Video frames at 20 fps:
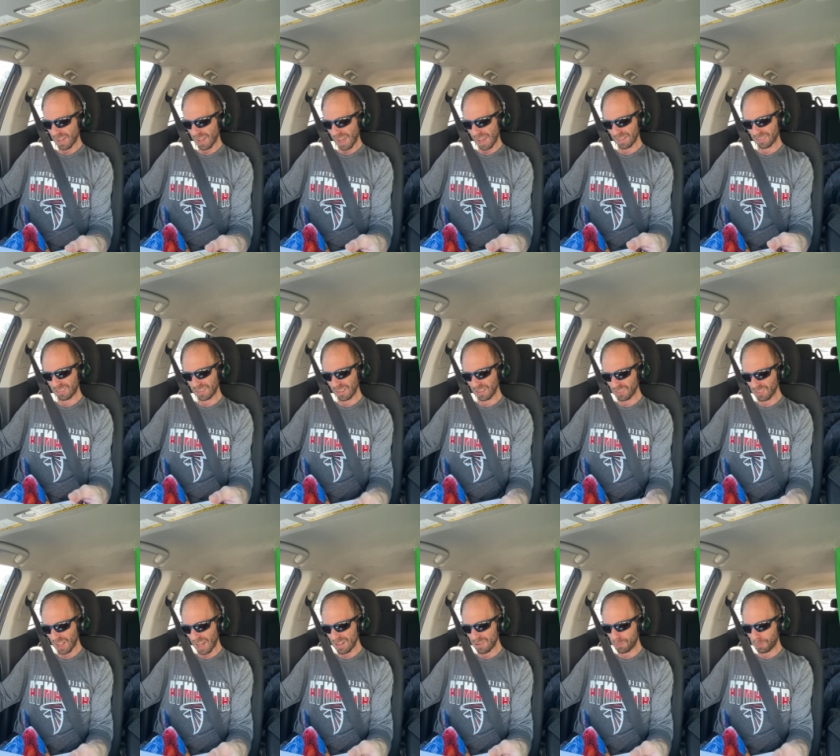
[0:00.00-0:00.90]
as the
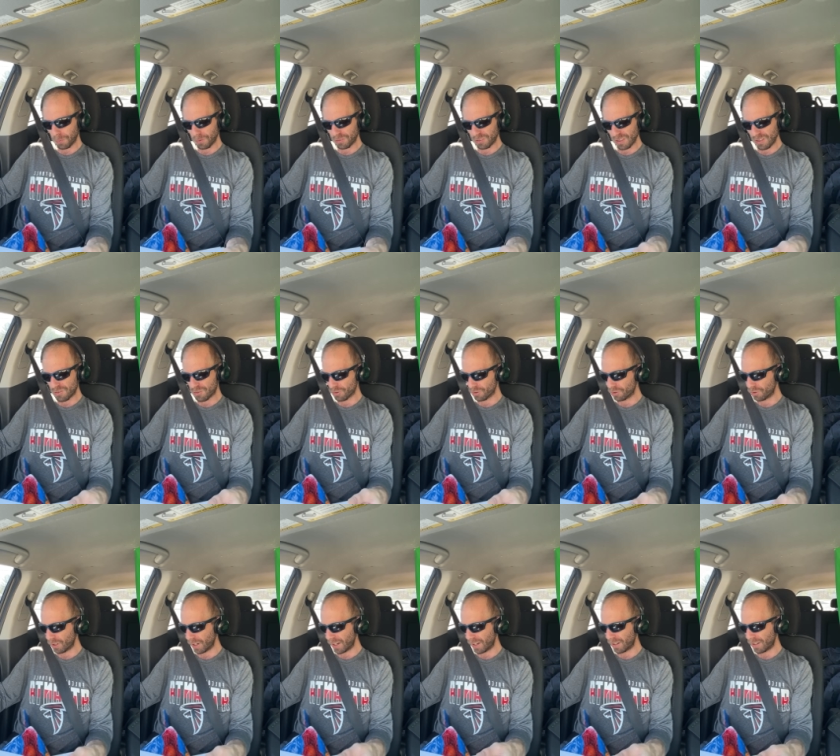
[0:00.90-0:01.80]
alleged
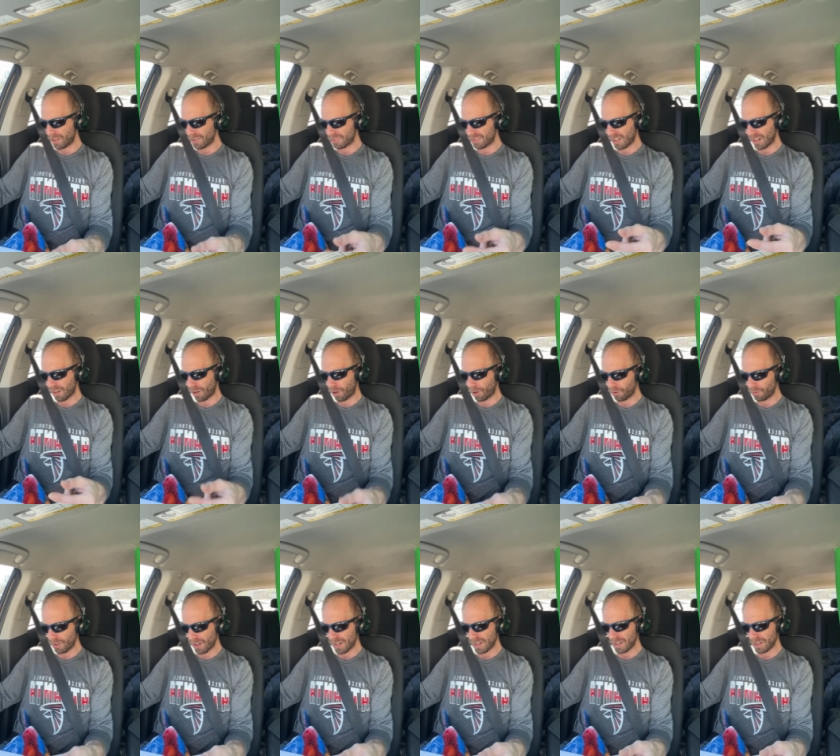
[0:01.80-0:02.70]
procedural errors had
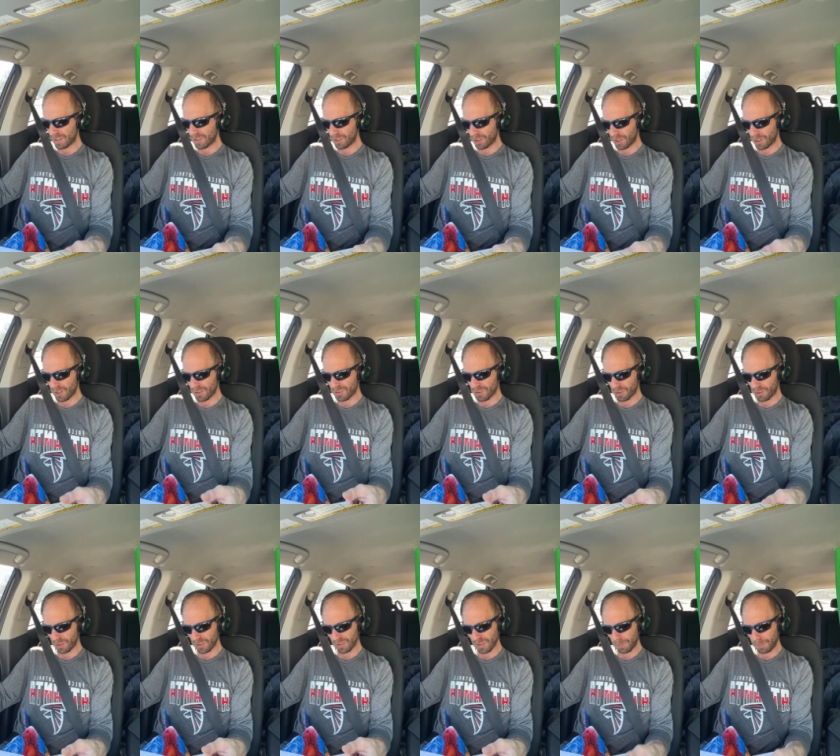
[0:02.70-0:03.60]
already occurred
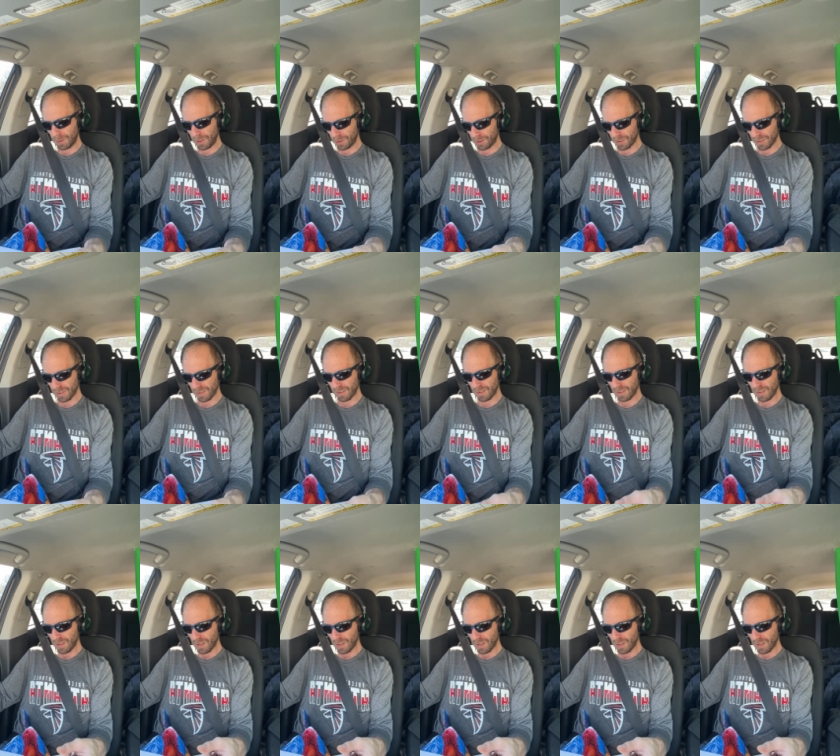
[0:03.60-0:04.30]
during the period